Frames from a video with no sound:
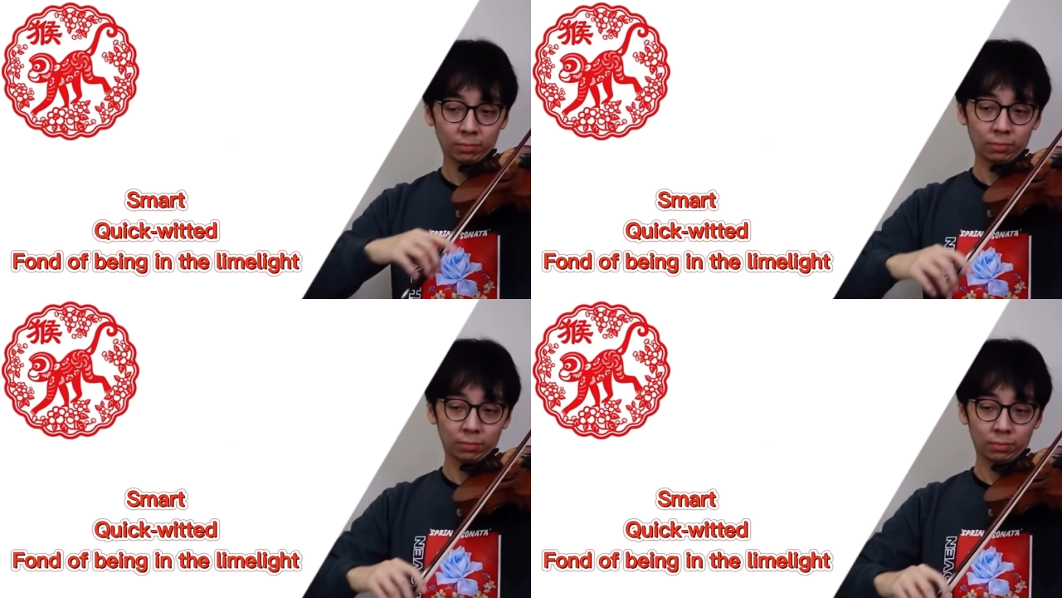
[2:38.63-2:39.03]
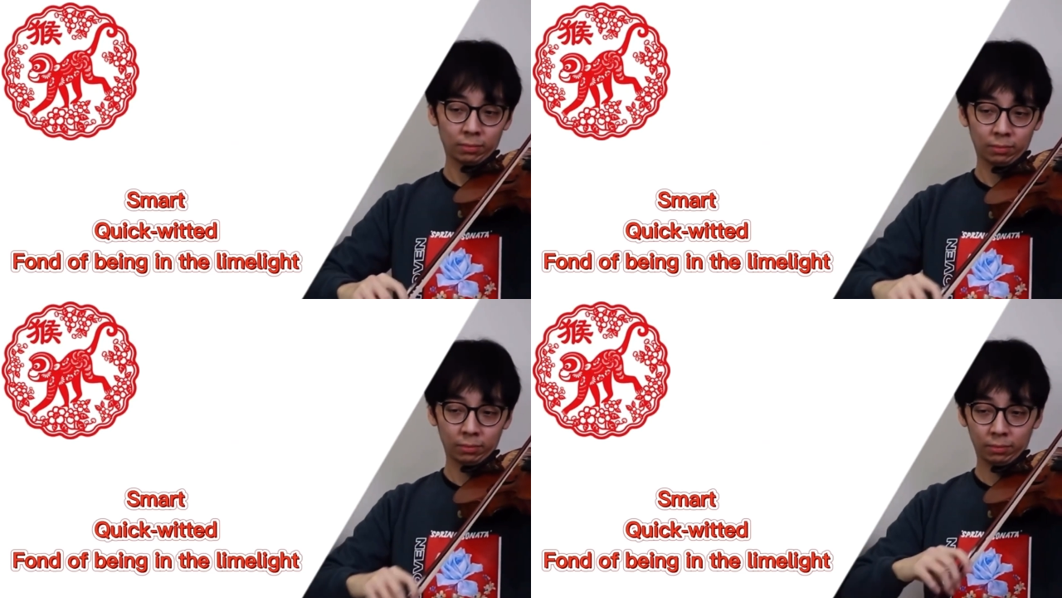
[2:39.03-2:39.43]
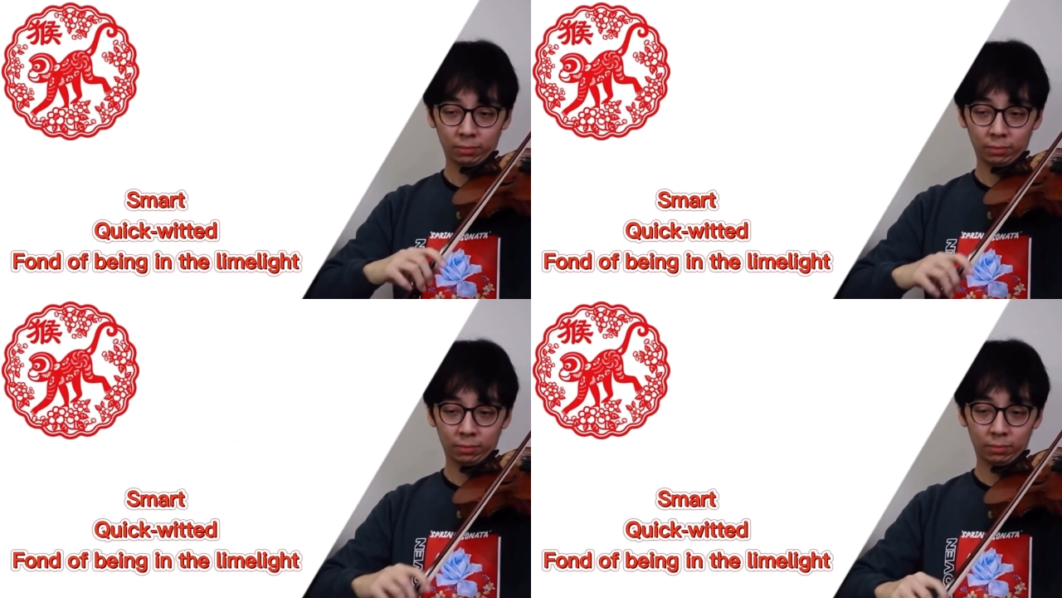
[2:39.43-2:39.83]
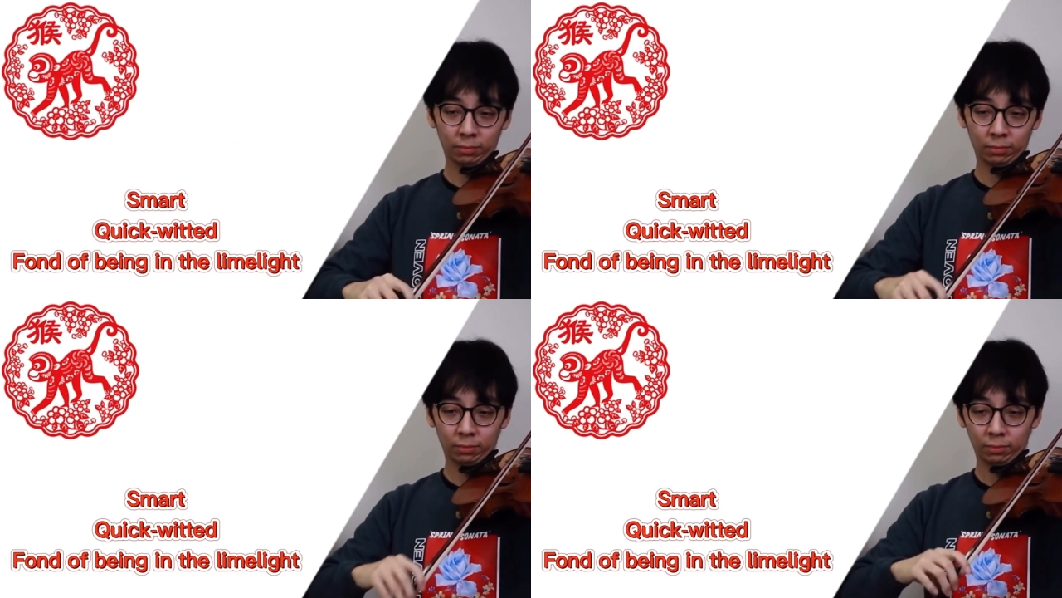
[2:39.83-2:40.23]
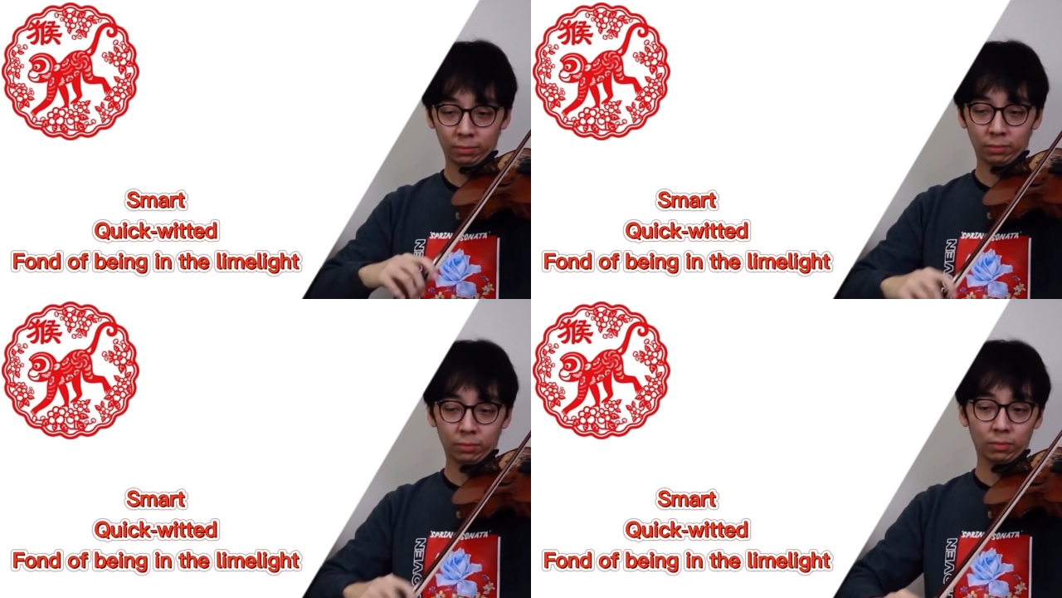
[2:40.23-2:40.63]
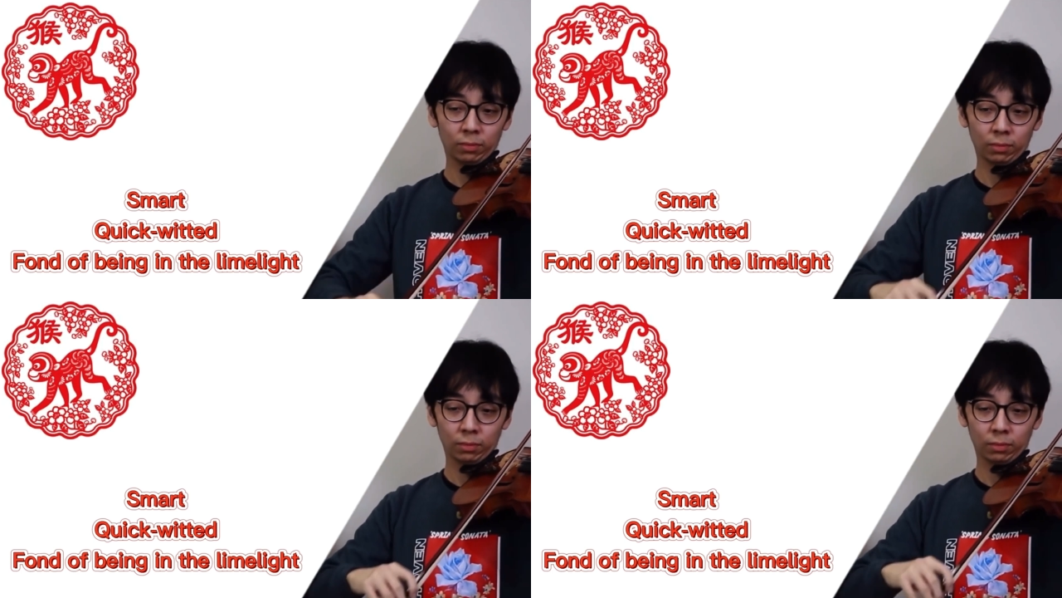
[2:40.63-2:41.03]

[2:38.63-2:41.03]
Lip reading: Nothing is said.